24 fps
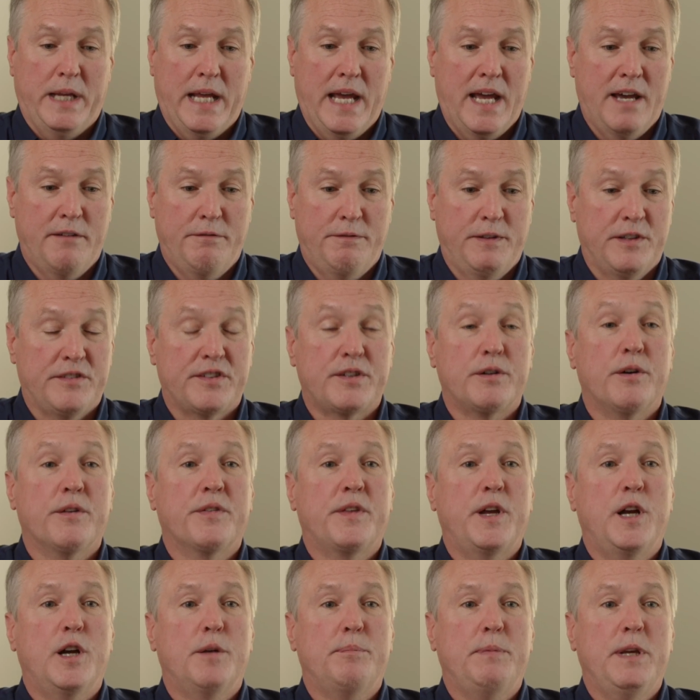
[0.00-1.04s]
have physical
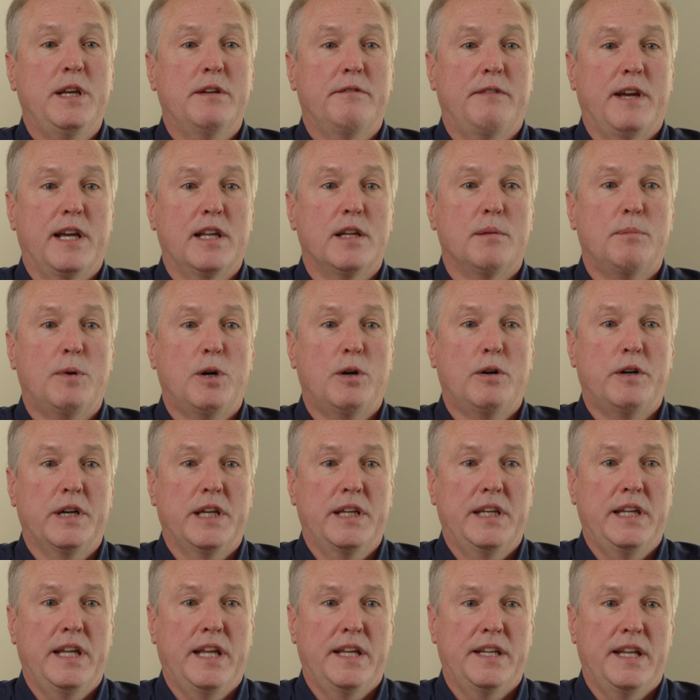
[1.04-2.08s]
therapy available,
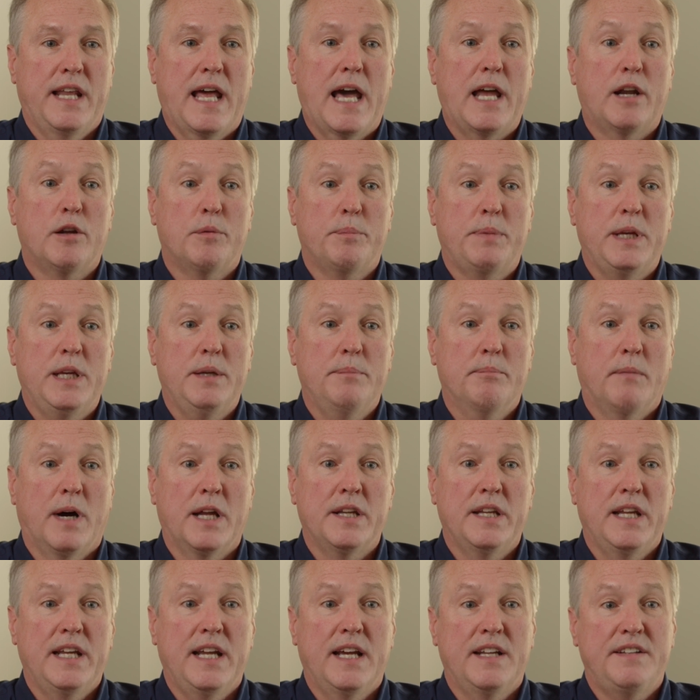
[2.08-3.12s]
and that'll be
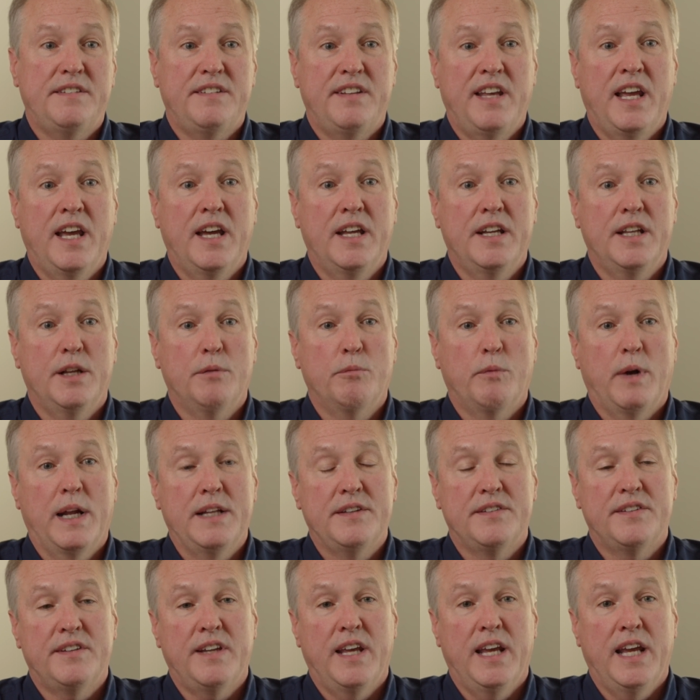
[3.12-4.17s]
Monday at 10 and
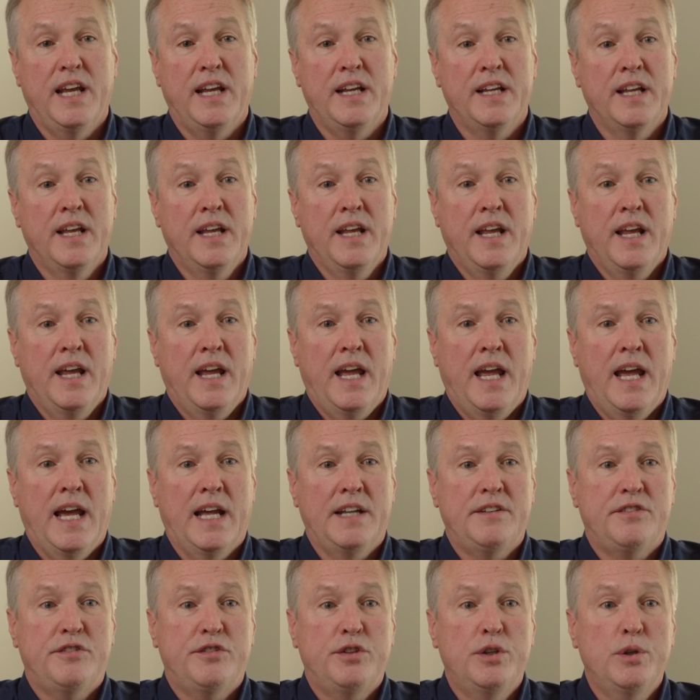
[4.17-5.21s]
Wednesday
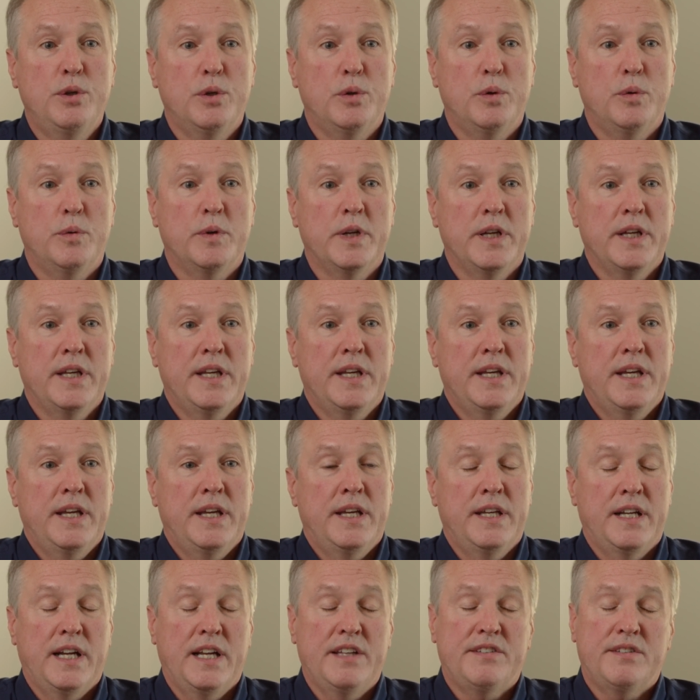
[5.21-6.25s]
at 2.
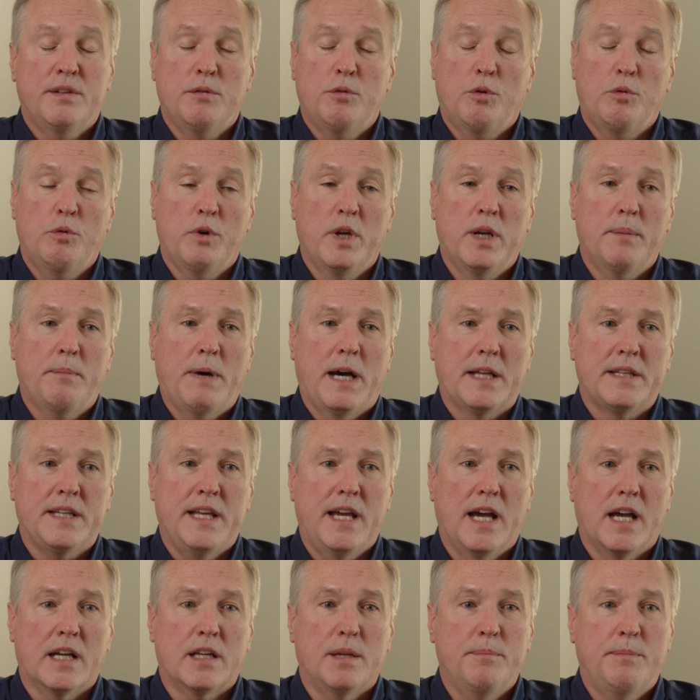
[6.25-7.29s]
And I said, well, what about
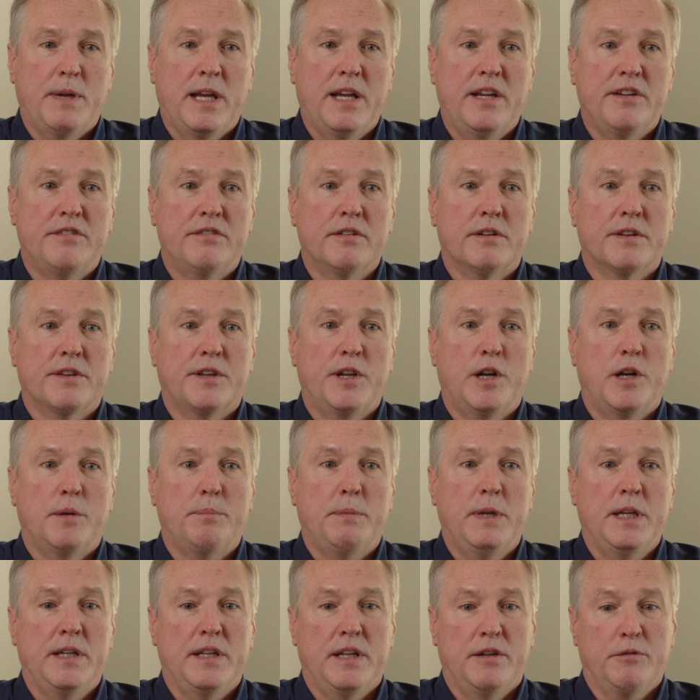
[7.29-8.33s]
the occupational
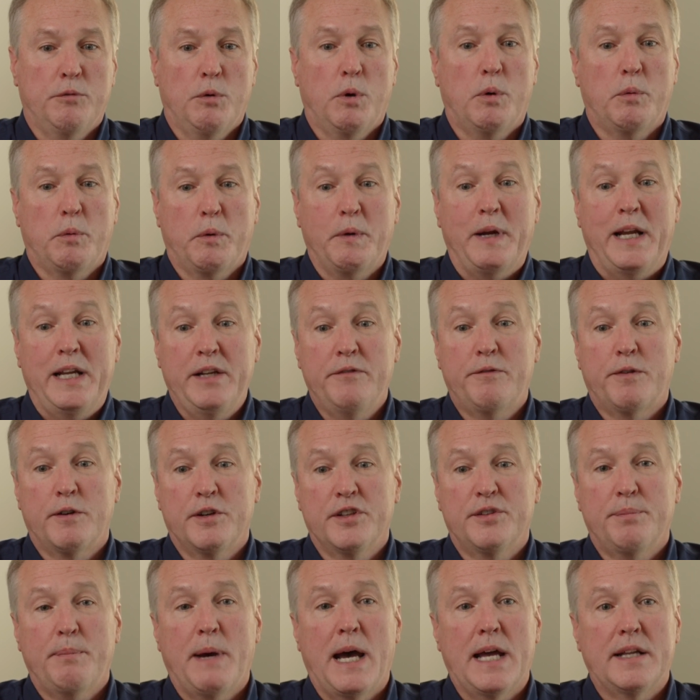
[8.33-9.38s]
therapy? And they were waiting for
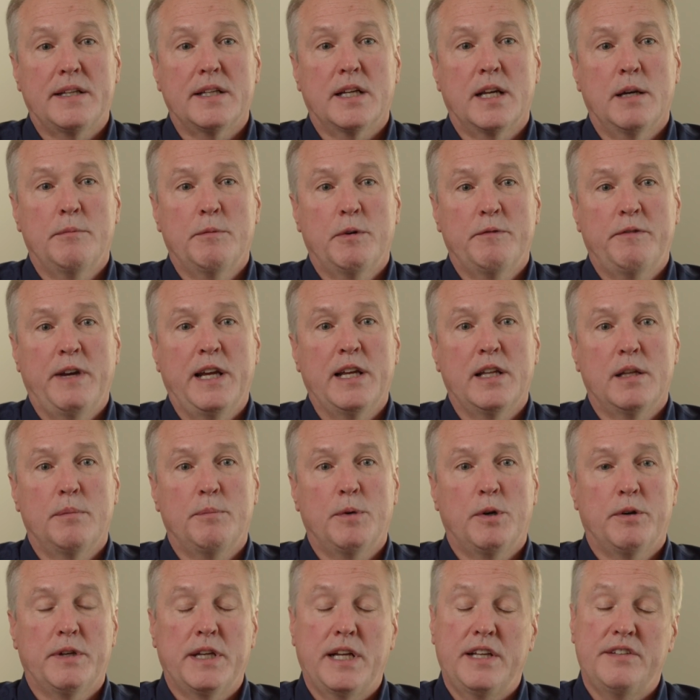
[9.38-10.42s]
a spot to come
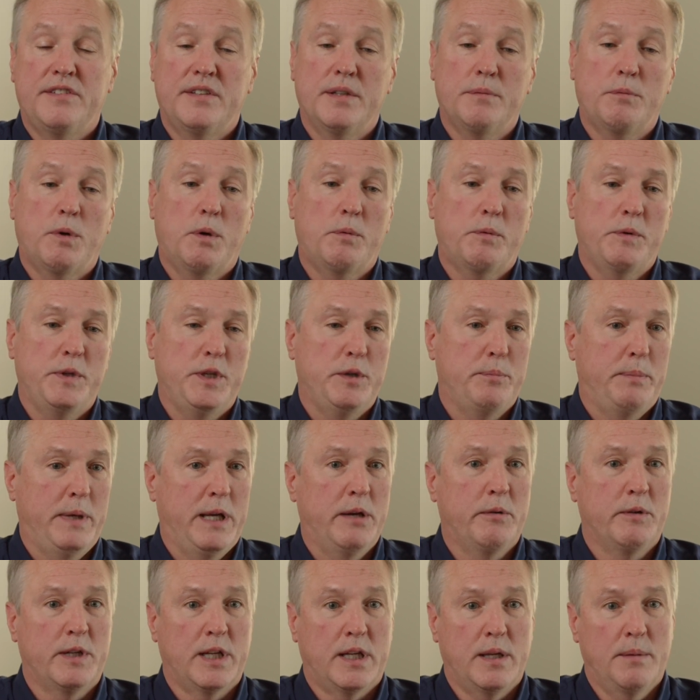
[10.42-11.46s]
available. And I said, well, will you be
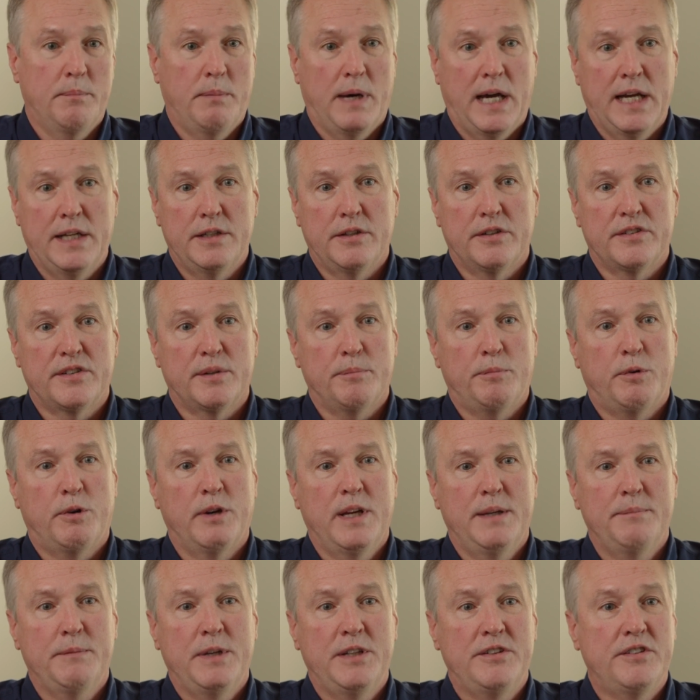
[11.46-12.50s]
able to combine those
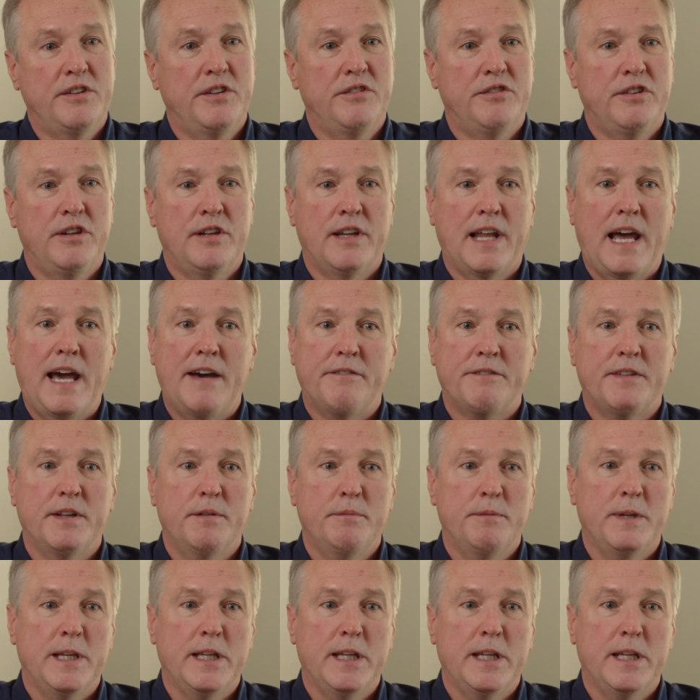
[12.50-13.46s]
appointments? And she laughed at me.